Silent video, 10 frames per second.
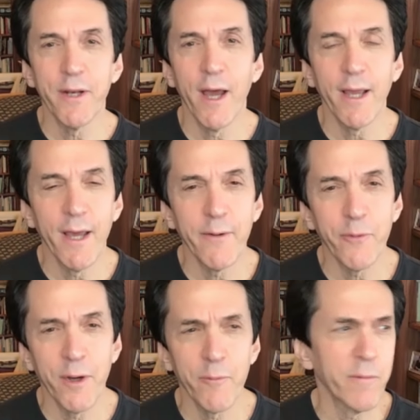And I kind
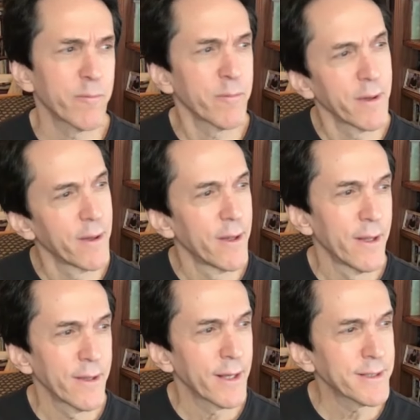of thought, well,
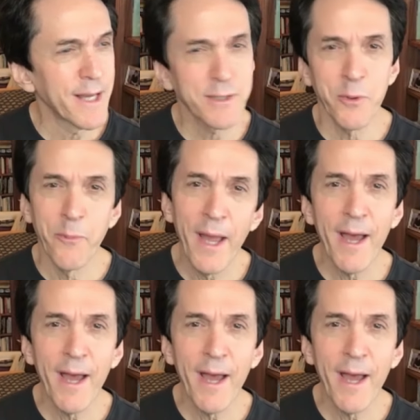that's not so